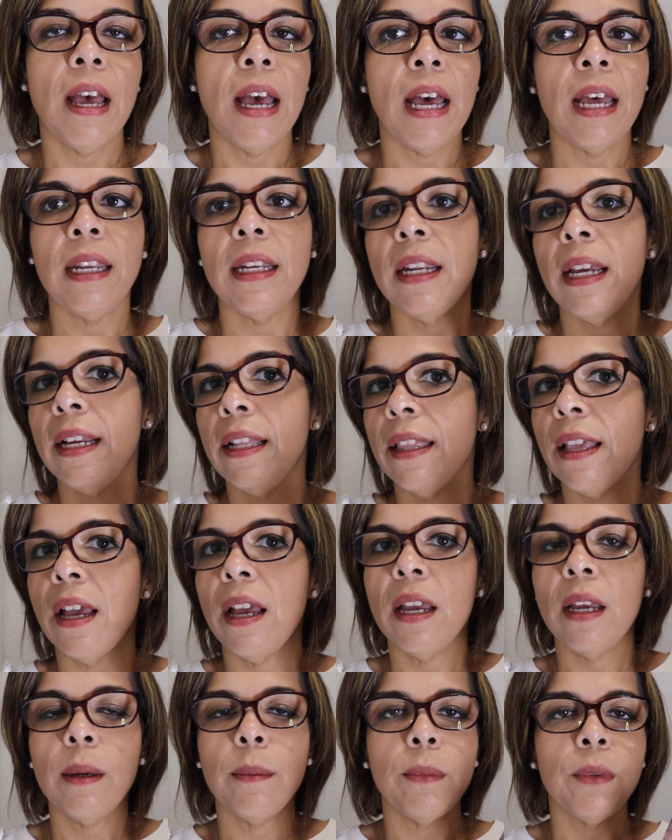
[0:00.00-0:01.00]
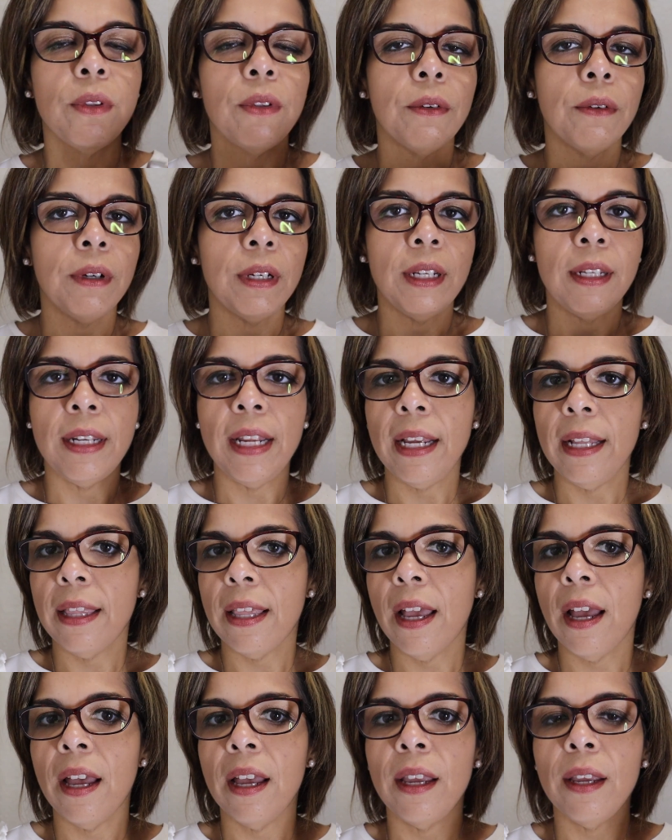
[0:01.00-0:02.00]
at nighttime, during the
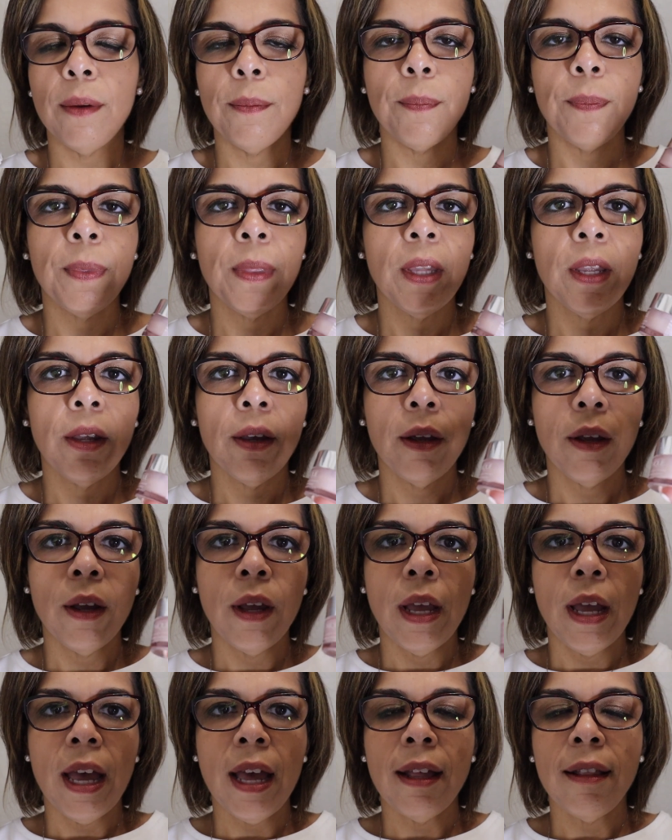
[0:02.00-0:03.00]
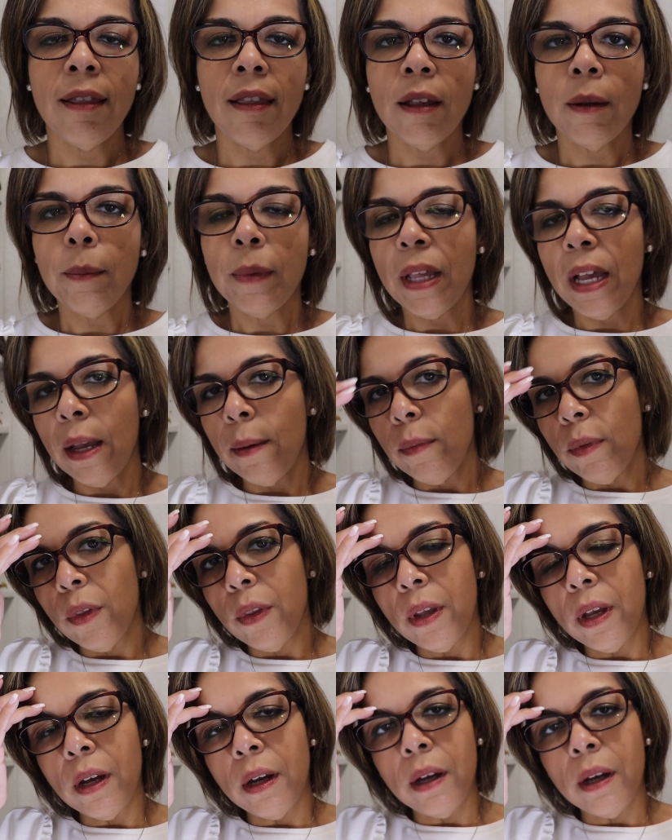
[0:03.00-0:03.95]
daytime, and sometimes